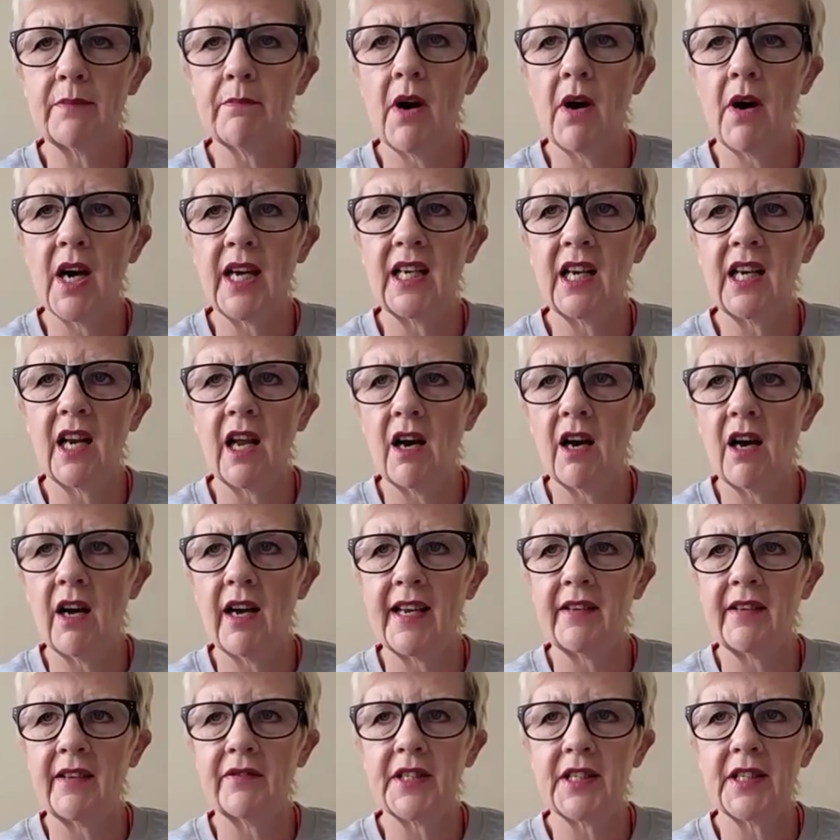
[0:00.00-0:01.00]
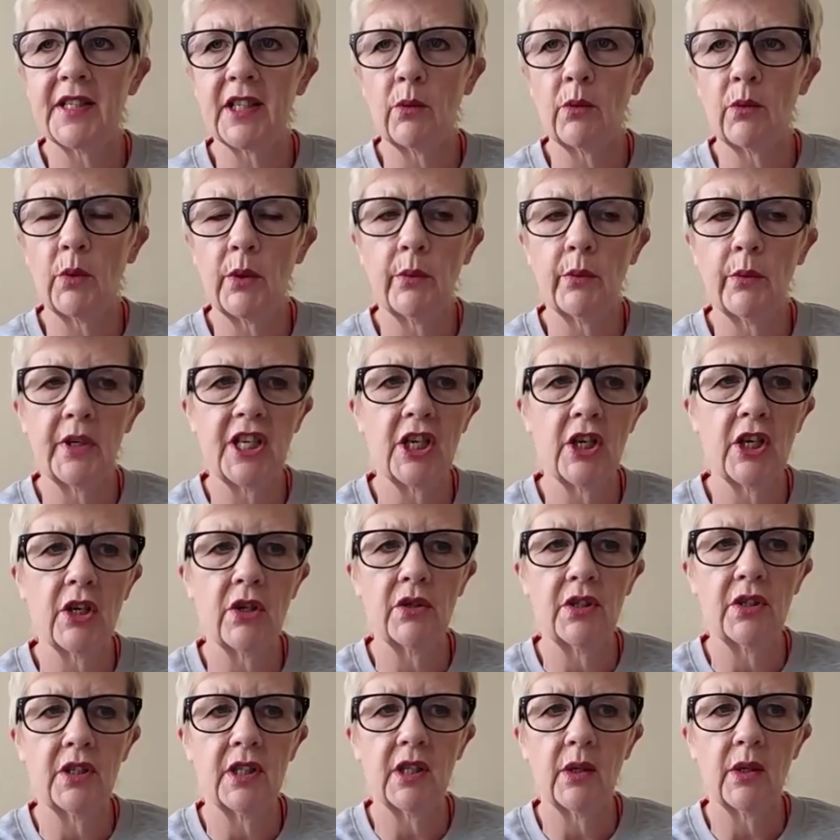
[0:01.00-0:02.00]
my life, so we were
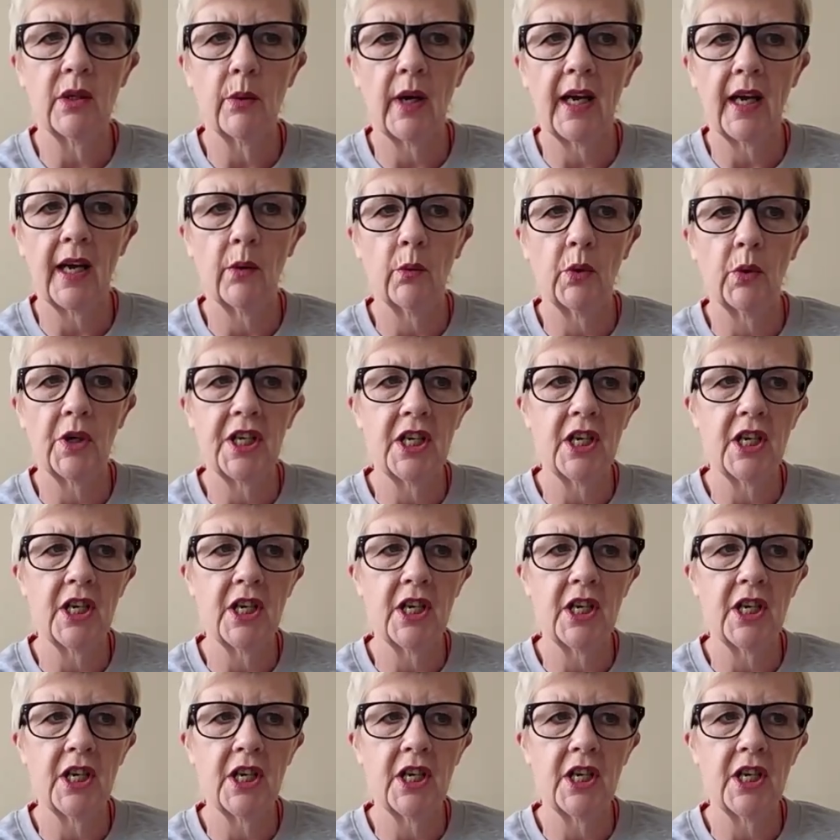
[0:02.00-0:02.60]
used to it. We